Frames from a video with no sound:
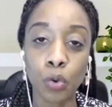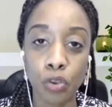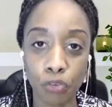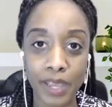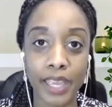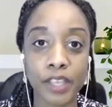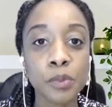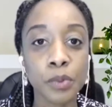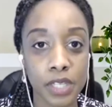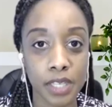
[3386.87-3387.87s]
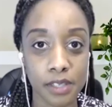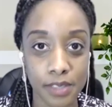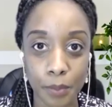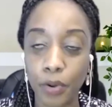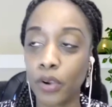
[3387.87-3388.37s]
of my expertise in
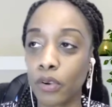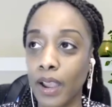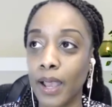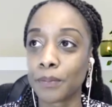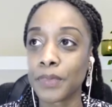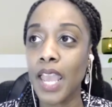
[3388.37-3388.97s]
that program.